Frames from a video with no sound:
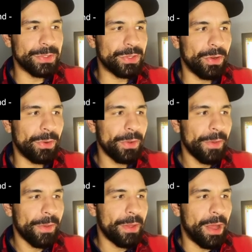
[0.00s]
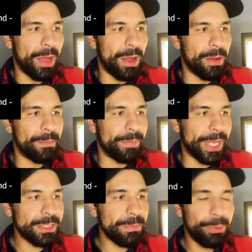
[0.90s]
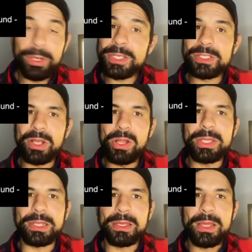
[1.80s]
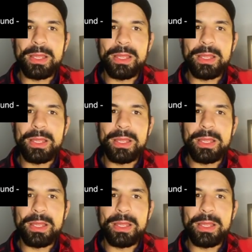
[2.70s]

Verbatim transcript: So um, that's a pretty solid